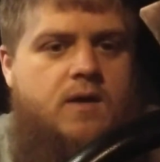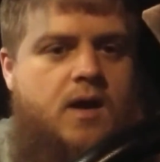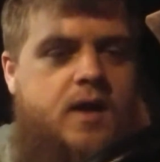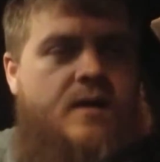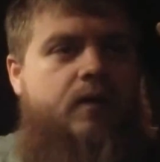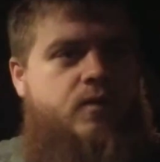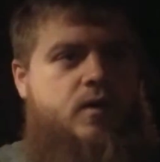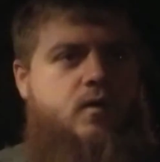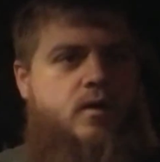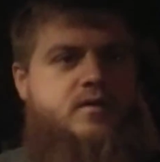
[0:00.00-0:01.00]
I don't
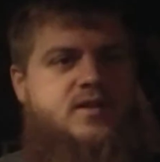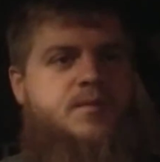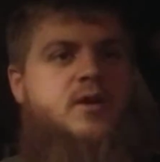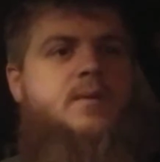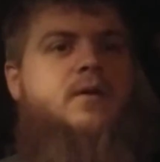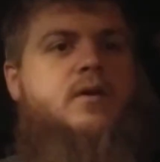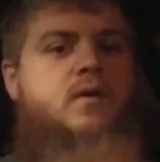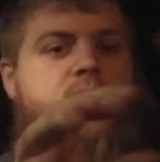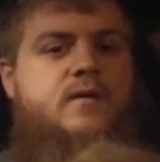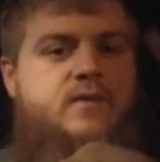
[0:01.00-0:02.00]
know, something about
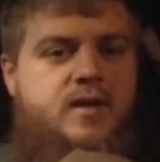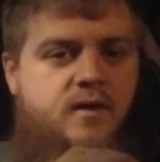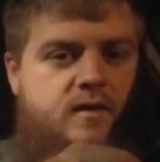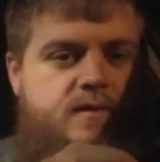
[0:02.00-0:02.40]
recording video.